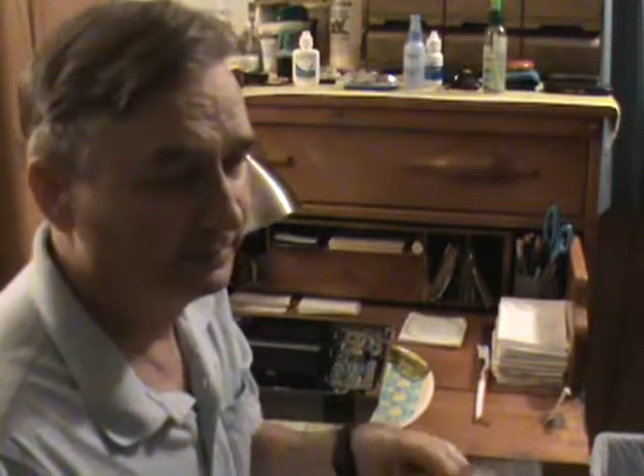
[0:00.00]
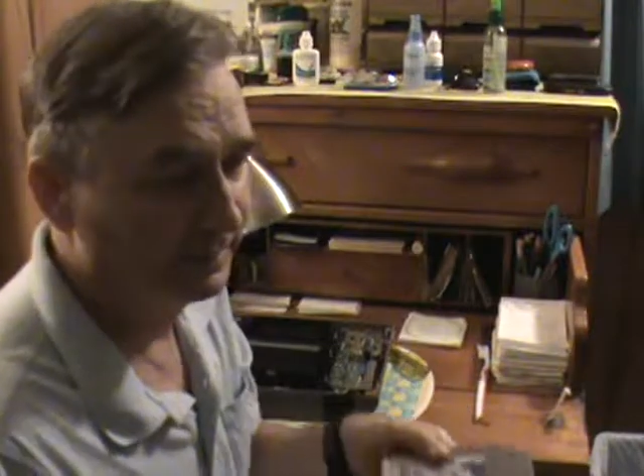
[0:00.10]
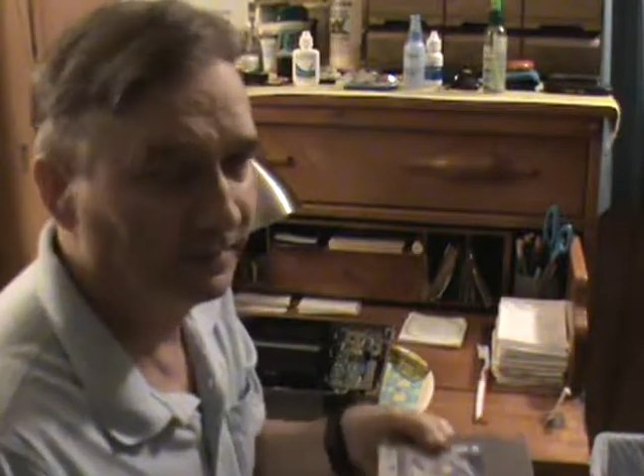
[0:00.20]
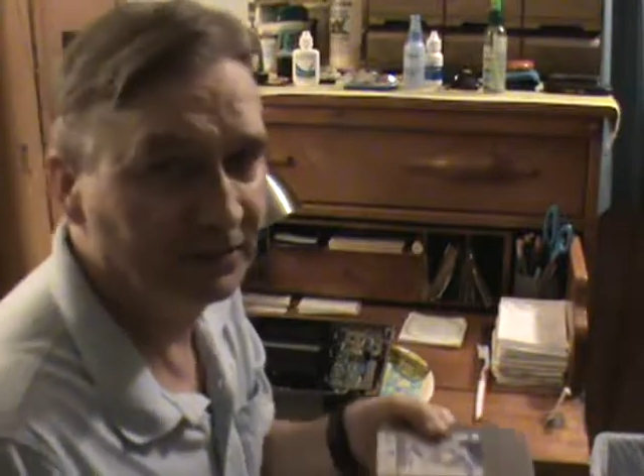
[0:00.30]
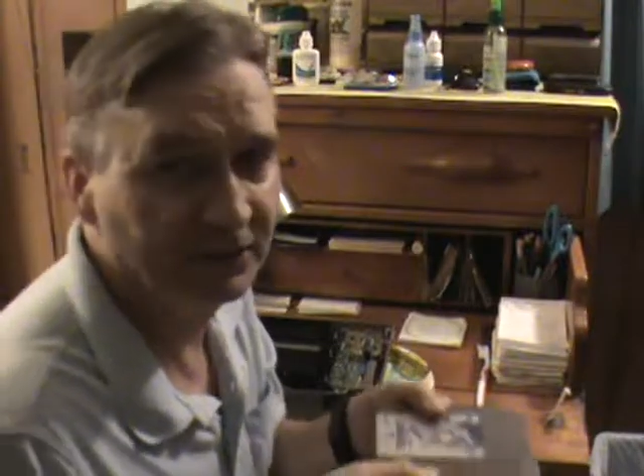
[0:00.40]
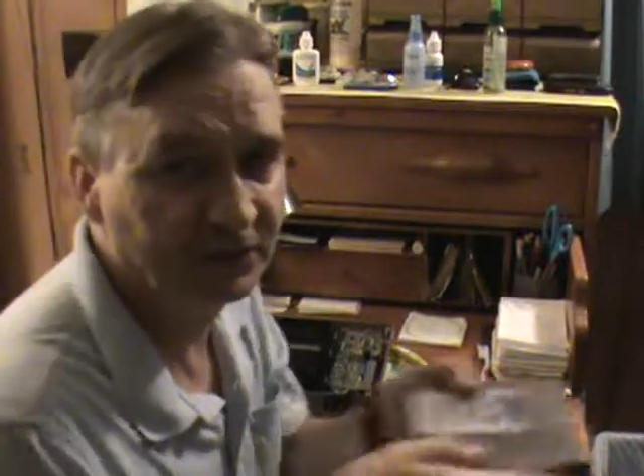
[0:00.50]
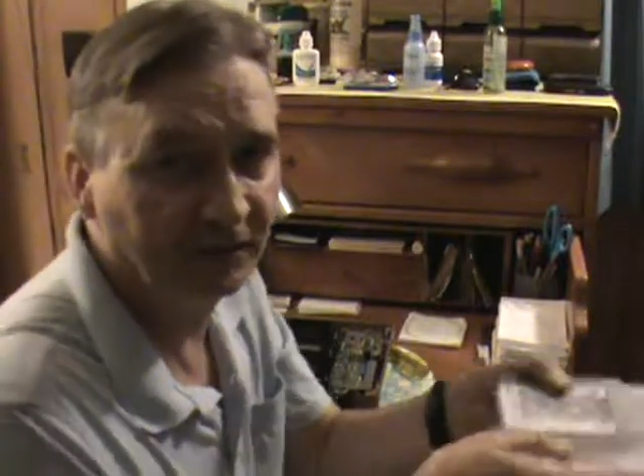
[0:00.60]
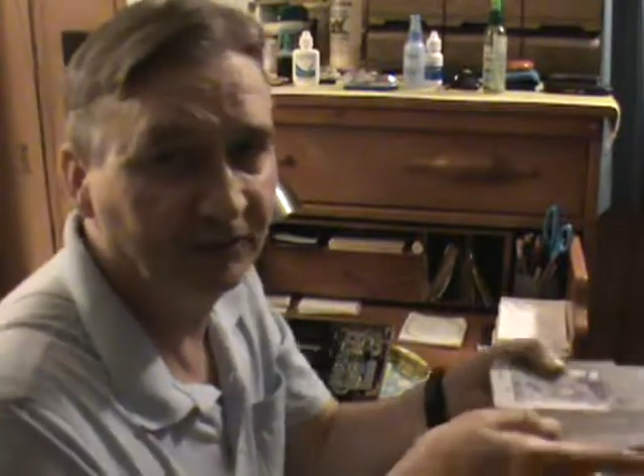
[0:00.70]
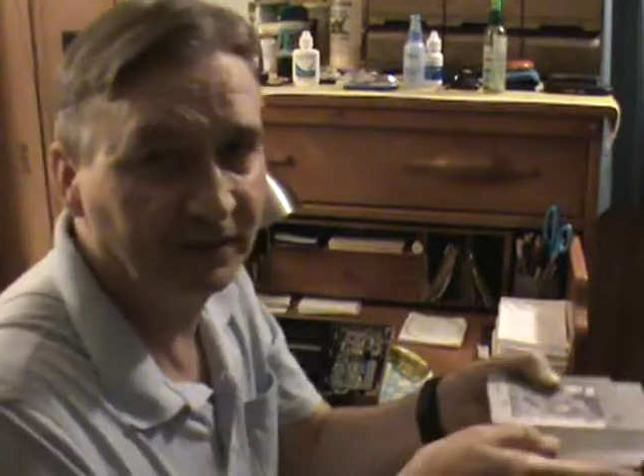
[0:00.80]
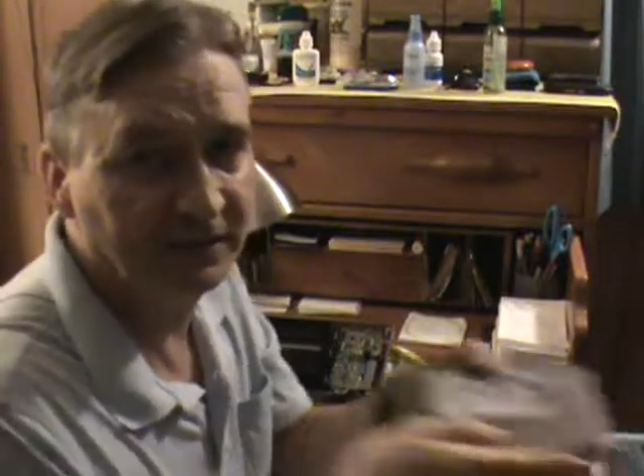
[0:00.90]
and then
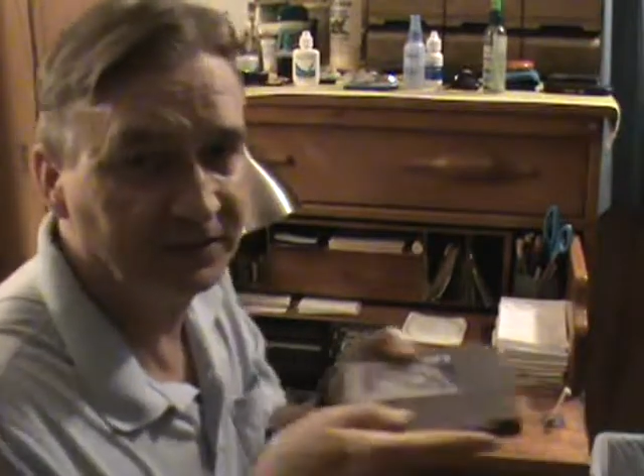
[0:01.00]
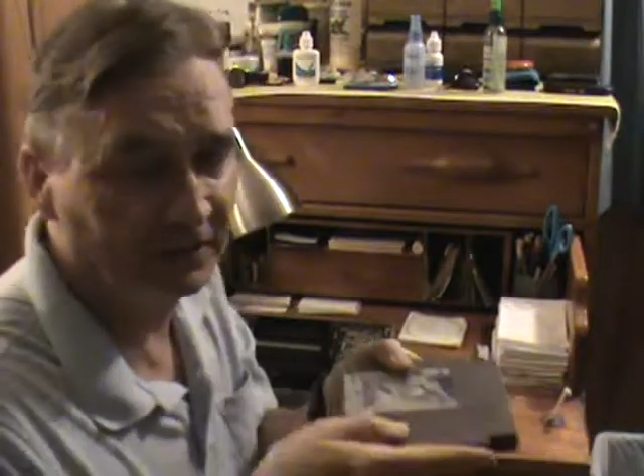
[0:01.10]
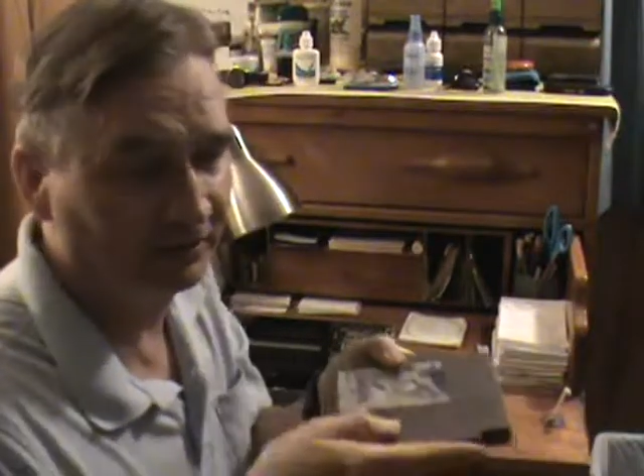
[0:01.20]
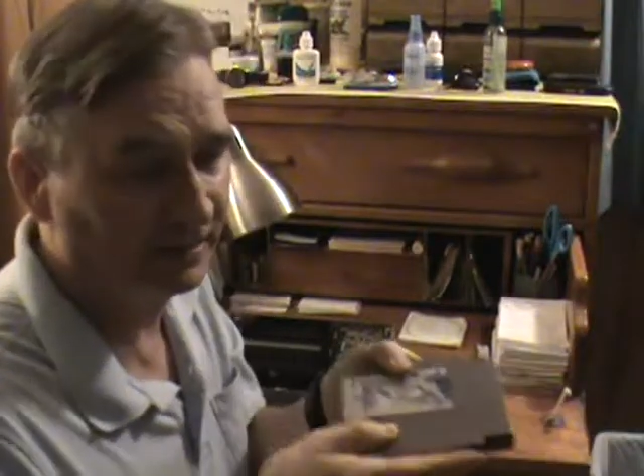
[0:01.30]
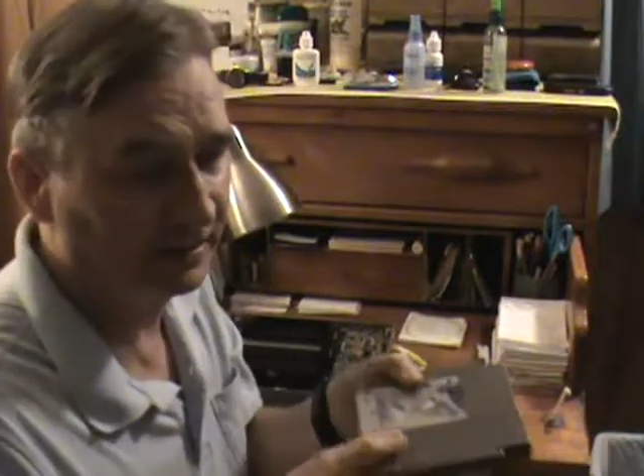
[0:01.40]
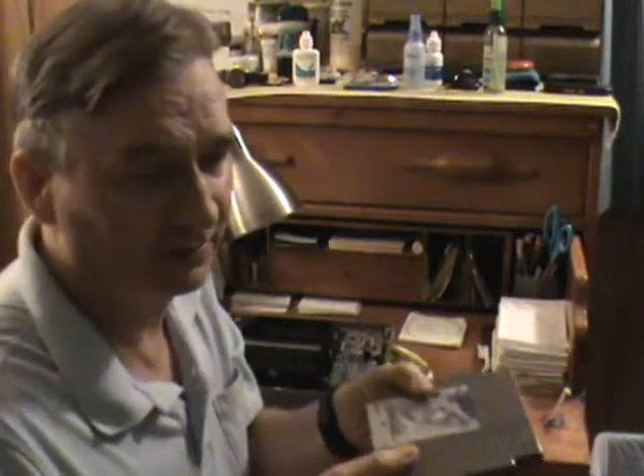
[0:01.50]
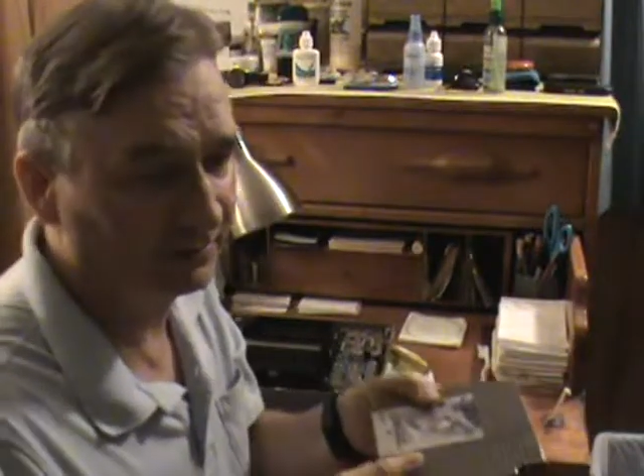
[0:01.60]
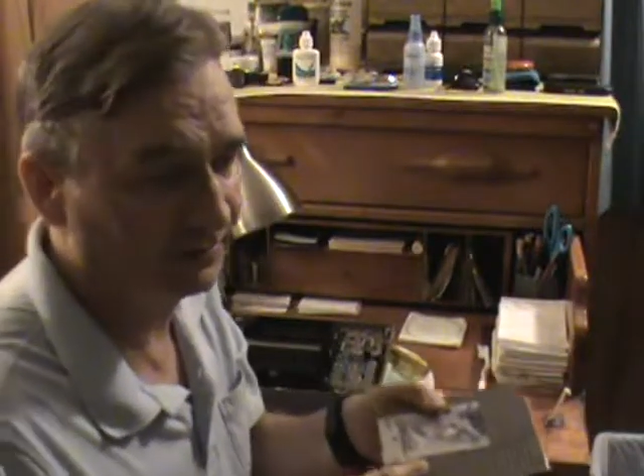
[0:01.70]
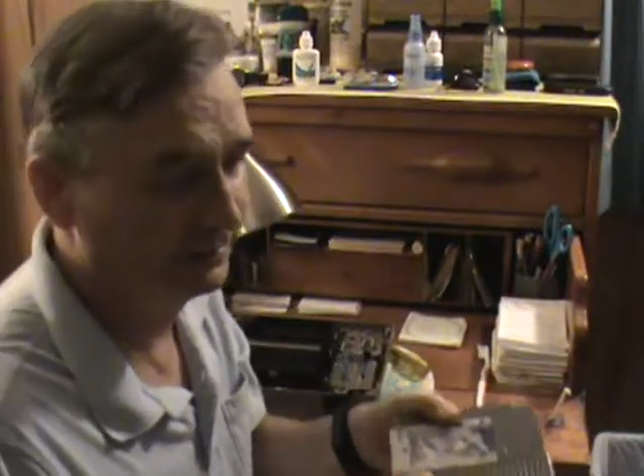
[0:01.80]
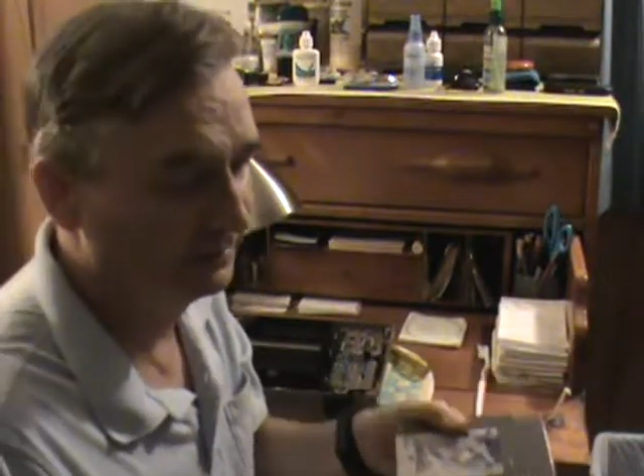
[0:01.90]
shove it in and shove it out